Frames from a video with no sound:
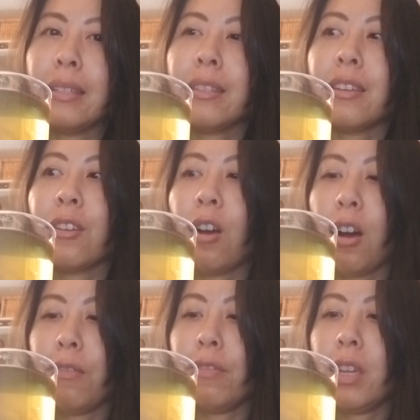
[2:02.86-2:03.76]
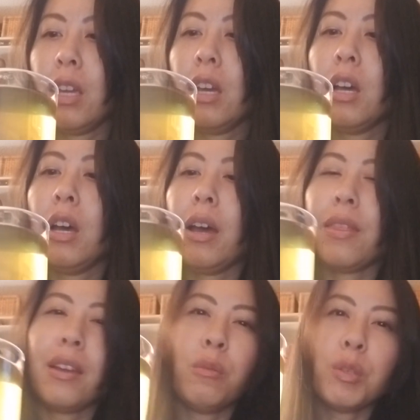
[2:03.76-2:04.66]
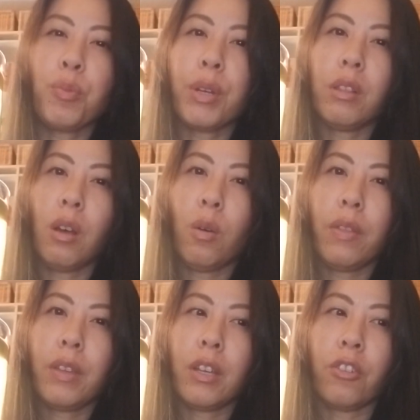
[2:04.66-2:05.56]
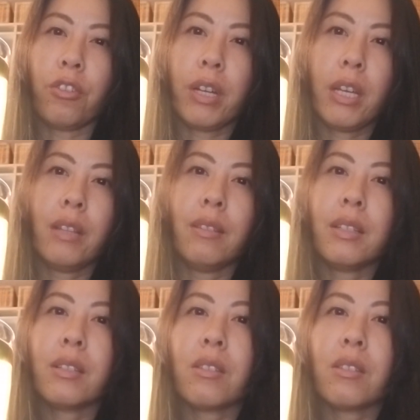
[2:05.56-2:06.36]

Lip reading: than coffee. I think it was pretty low on the ingredient list